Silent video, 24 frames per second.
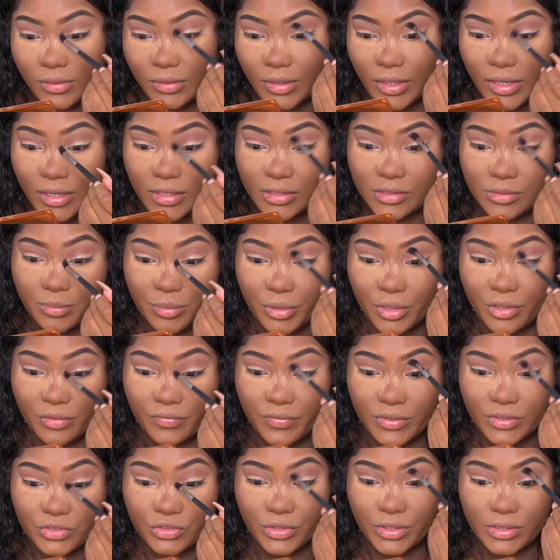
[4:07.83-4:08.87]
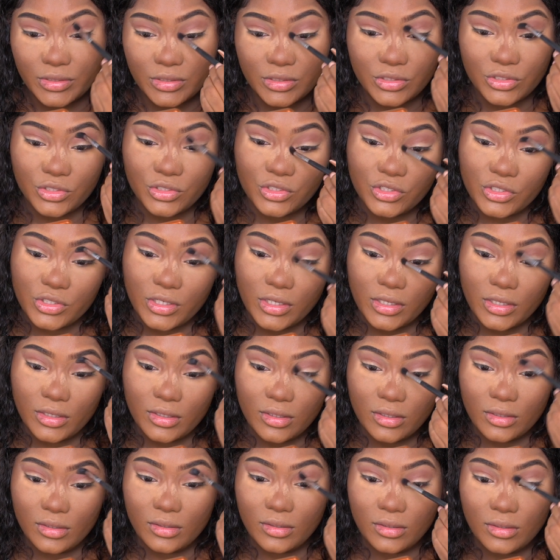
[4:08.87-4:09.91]
That is a perfect transition
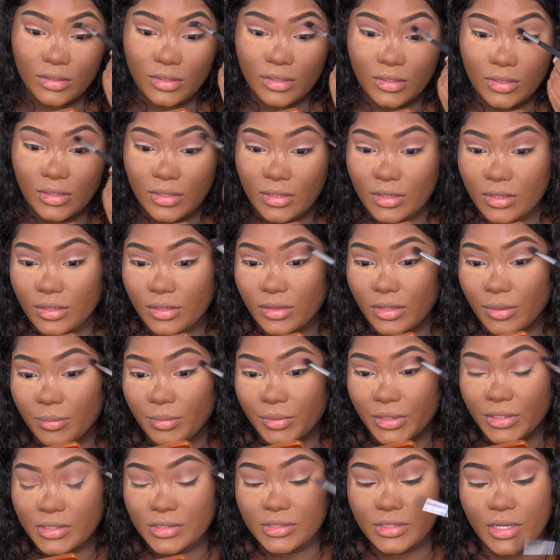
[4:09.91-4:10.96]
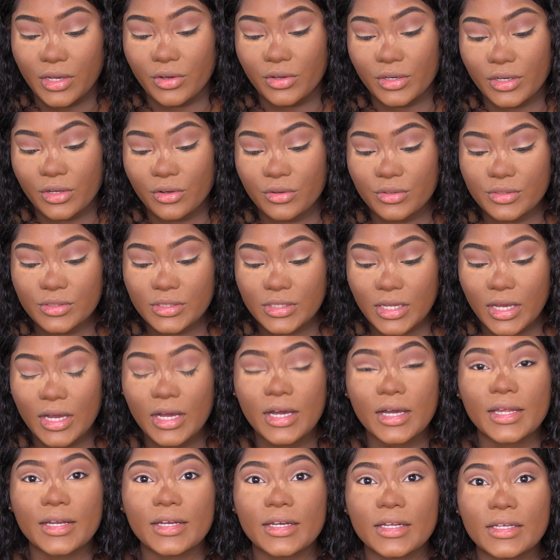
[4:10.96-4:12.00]
shade. That blends out. It goes
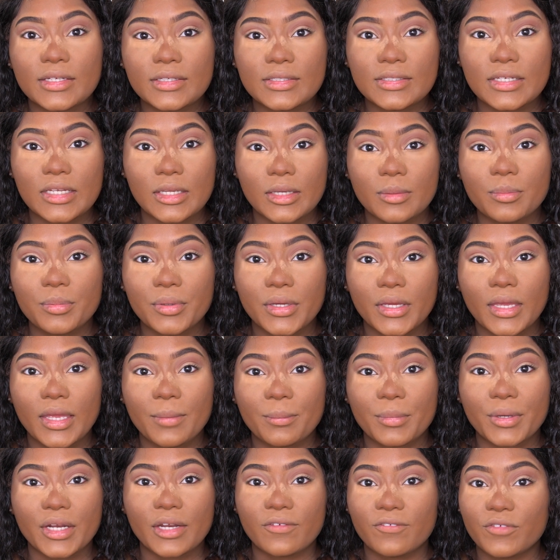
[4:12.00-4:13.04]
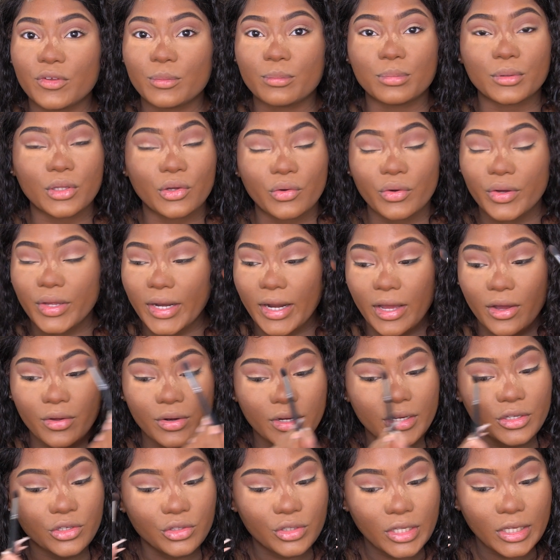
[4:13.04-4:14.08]
on deep, but if you blow it
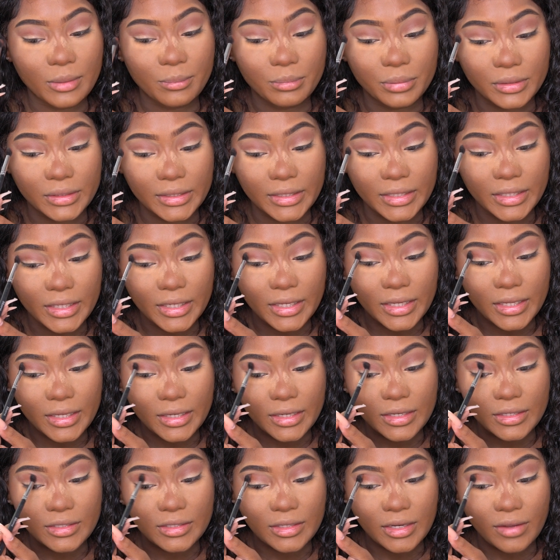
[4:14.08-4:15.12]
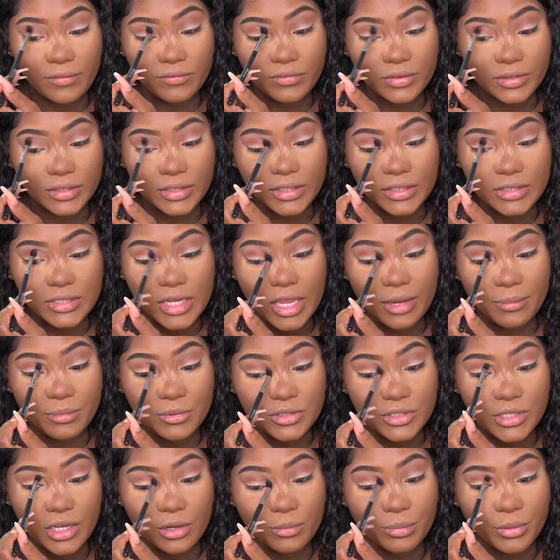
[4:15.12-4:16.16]
out and you keep blending it, it definitely
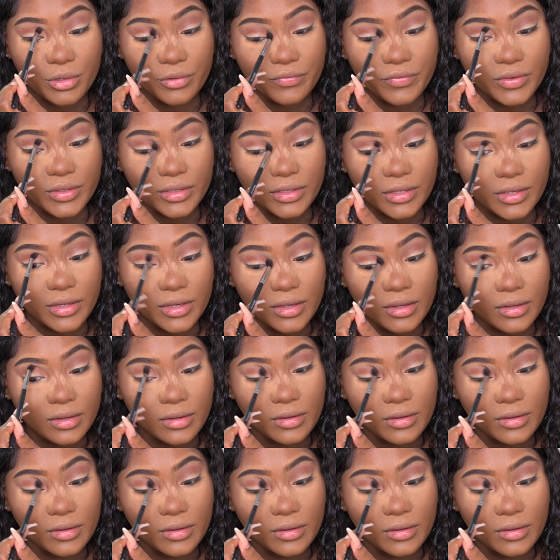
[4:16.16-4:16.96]
tapers out perfectly.